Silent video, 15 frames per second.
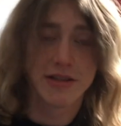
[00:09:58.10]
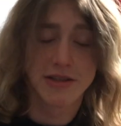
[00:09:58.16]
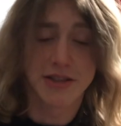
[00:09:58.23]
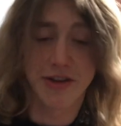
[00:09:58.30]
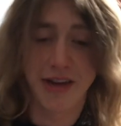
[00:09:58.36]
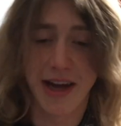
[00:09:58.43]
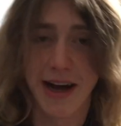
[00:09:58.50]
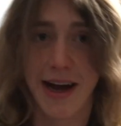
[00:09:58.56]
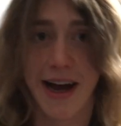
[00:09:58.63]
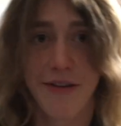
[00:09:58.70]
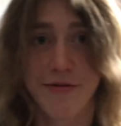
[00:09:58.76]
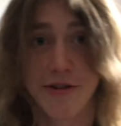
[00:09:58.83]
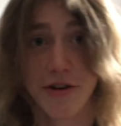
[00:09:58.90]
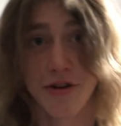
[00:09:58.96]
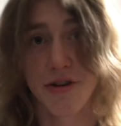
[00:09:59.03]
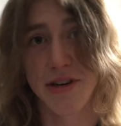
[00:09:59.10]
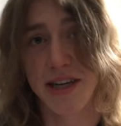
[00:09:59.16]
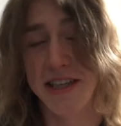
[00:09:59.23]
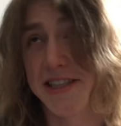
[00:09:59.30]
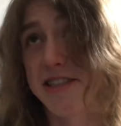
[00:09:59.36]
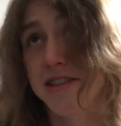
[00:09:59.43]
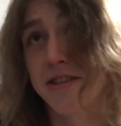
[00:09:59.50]
So yeah, after
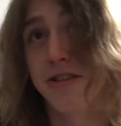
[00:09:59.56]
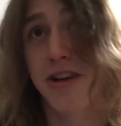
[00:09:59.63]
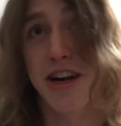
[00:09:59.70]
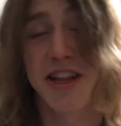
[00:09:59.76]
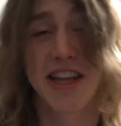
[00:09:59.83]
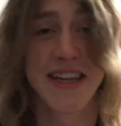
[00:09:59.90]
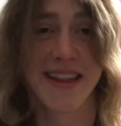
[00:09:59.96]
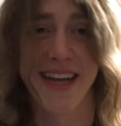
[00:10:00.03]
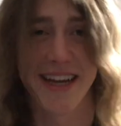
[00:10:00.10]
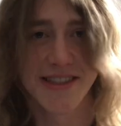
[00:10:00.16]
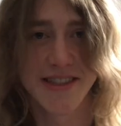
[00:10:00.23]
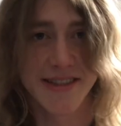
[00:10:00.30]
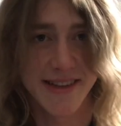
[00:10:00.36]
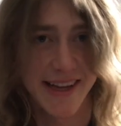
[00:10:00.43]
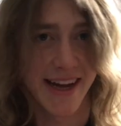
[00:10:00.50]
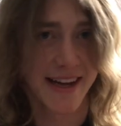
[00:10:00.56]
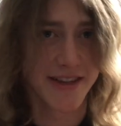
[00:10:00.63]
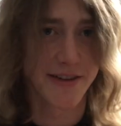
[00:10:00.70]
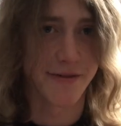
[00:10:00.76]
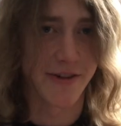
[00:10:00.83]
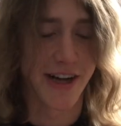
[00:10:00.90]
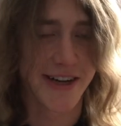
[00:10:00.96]
Easter, I think that's the end
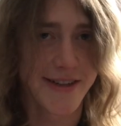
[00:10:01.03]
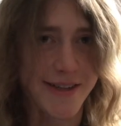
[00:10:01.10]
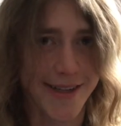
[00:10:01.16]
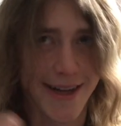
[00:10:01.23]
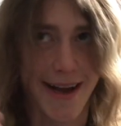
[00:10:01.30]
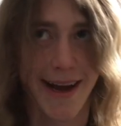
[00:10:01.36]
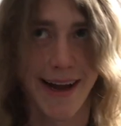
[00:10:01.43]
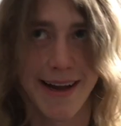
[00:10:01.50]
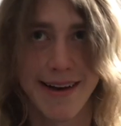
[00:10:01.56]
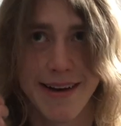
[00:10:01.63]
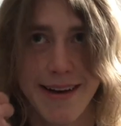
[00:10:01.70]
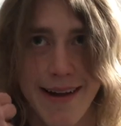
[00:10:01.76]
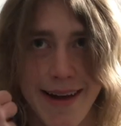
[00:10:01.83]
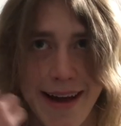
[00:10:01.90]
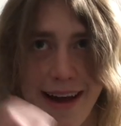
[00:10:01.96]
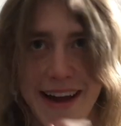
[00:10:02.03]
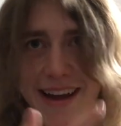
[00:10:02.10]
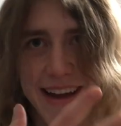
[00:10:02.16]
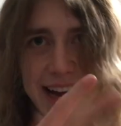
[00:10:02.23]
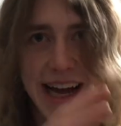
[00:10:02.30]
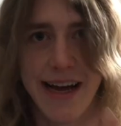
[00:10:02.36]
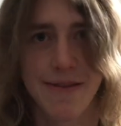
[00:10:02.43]
of Lent, and
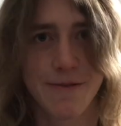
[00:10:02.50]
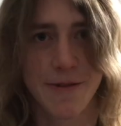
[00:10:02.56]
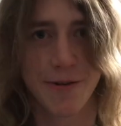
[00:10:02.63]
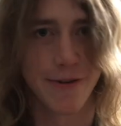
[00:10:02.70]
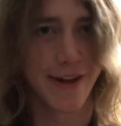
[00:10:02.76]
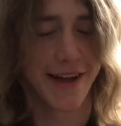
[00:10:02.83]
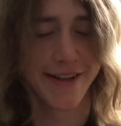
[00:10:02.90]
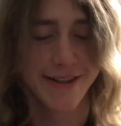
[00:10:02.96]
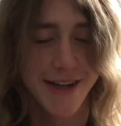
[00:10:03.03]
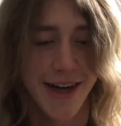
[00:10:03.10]
after Lent,